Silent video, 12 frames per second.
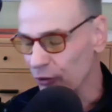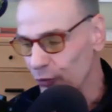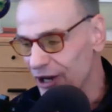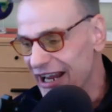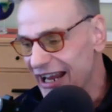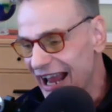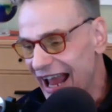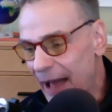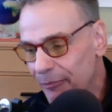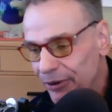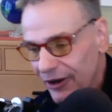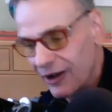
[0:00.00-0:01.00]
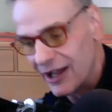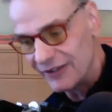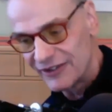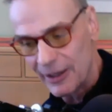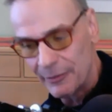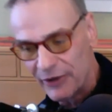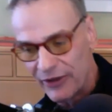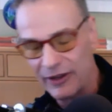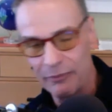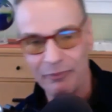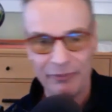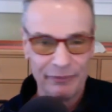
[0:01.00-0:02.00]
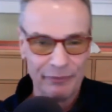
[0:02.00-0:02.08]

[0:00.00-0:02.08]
recap on some of the